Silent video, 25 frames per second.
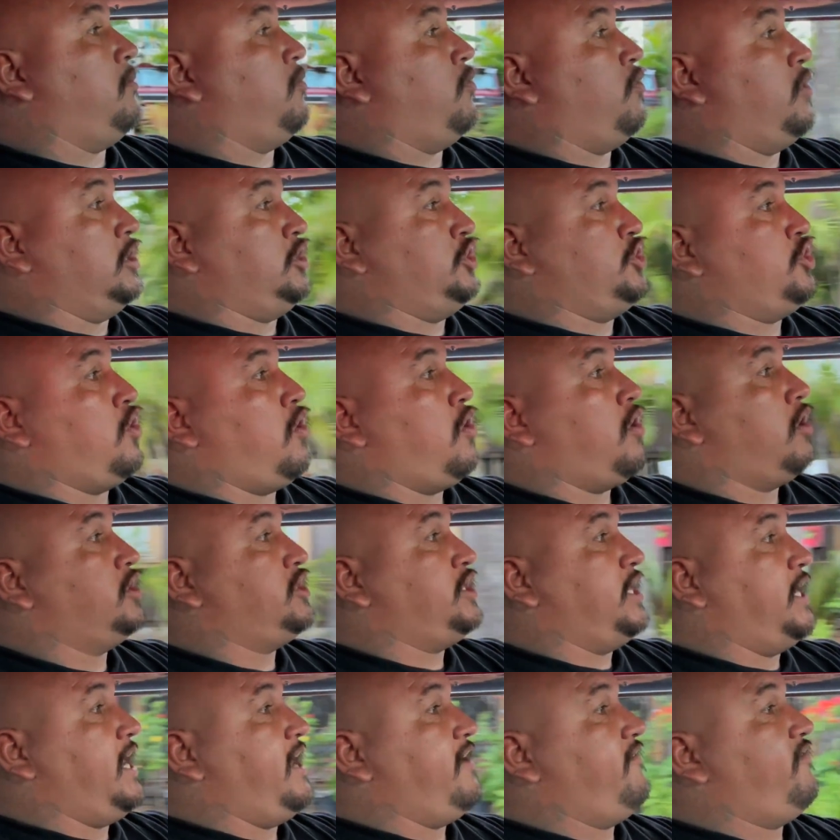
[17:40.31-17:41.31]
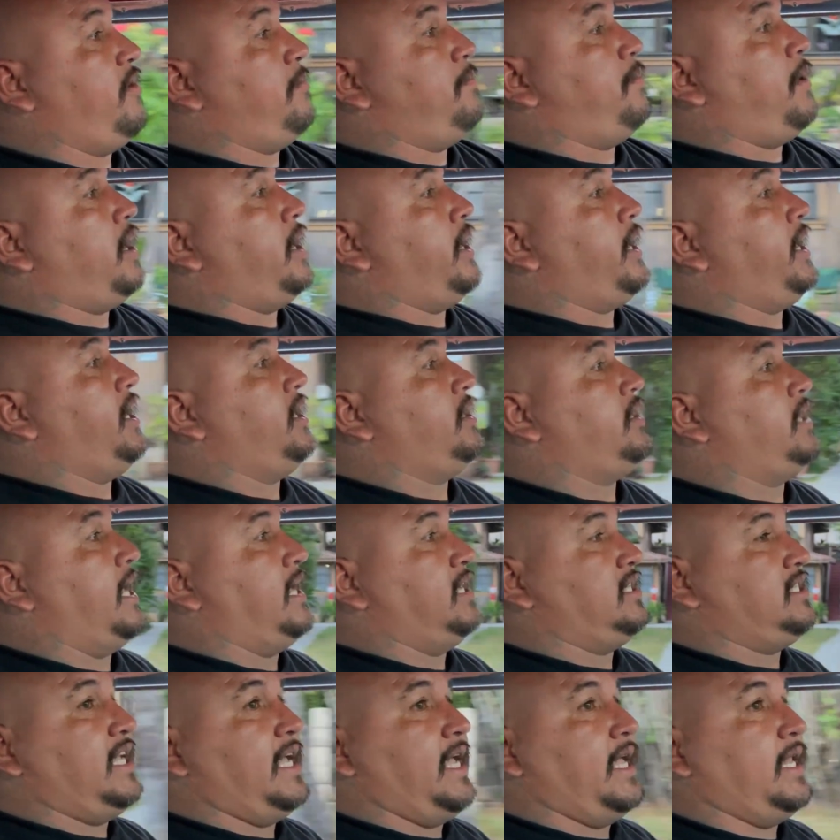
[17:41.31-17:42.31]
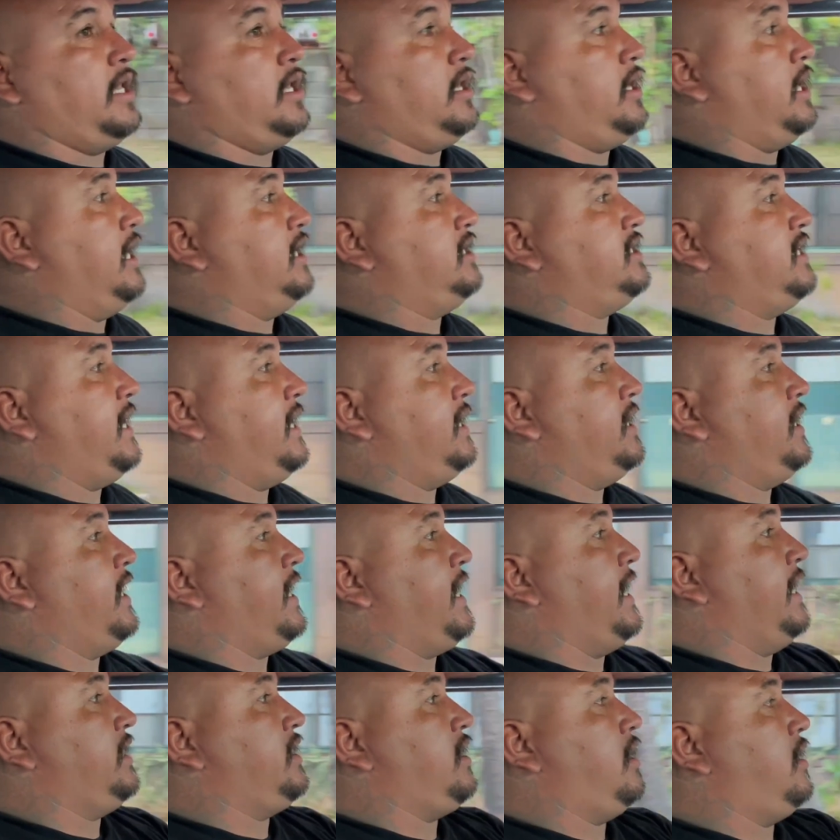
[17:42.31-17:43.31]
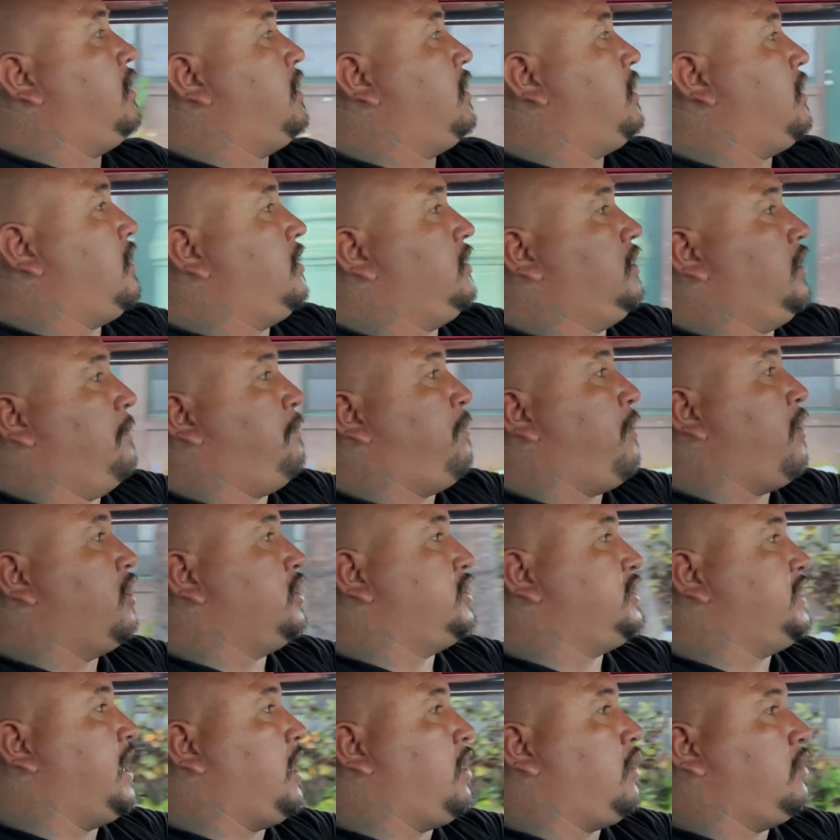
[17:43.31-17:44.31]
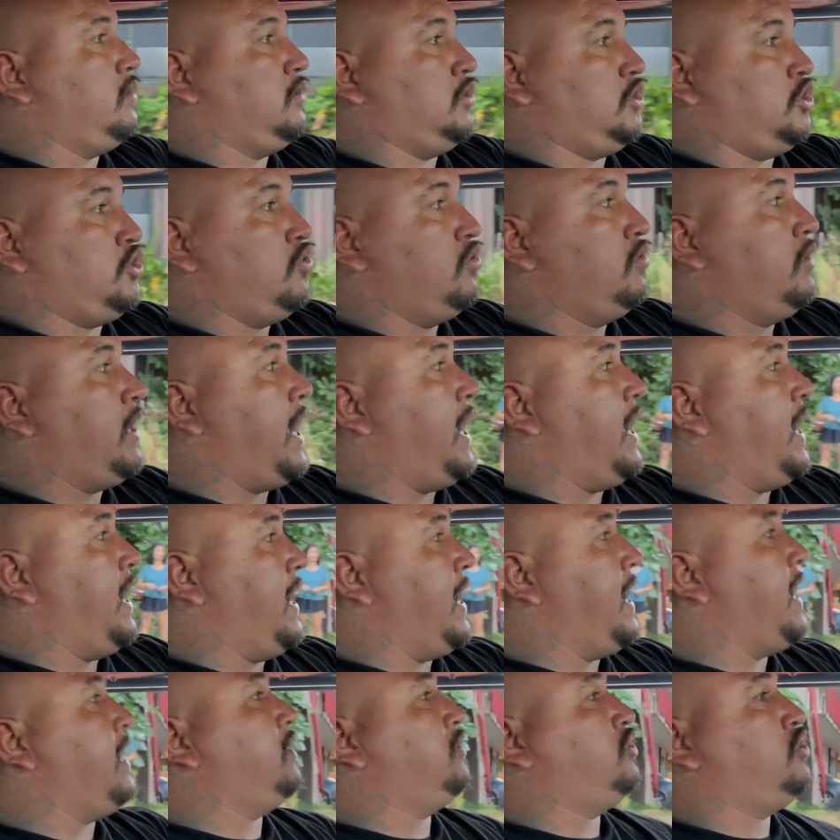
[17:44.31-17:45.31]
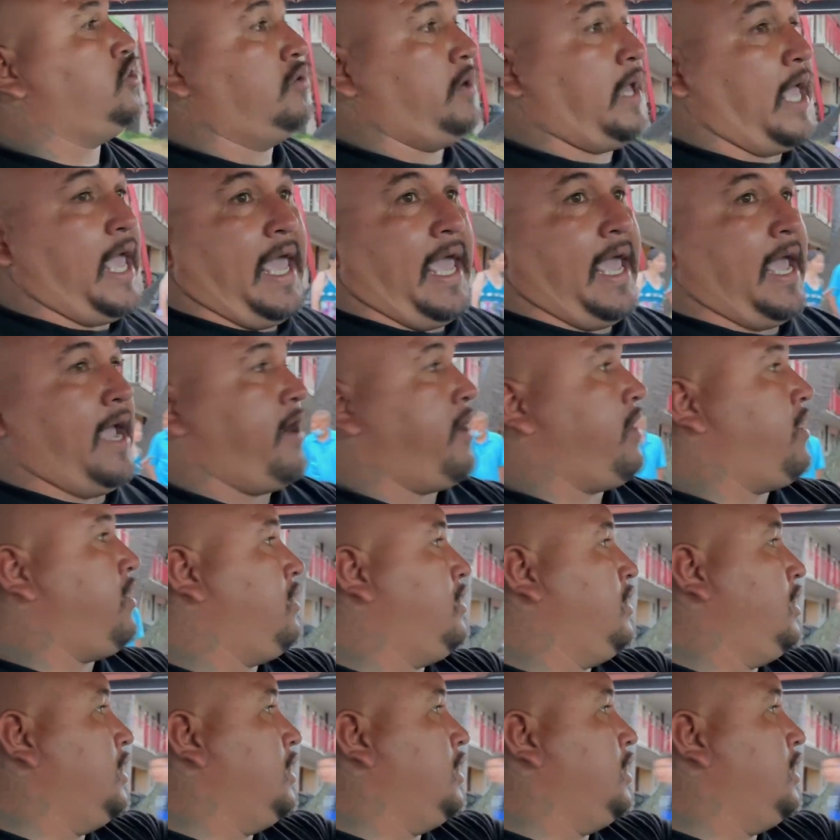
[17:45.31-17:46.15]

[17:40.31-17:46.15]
with George and everybody, they tend to get the parts out in two-day air.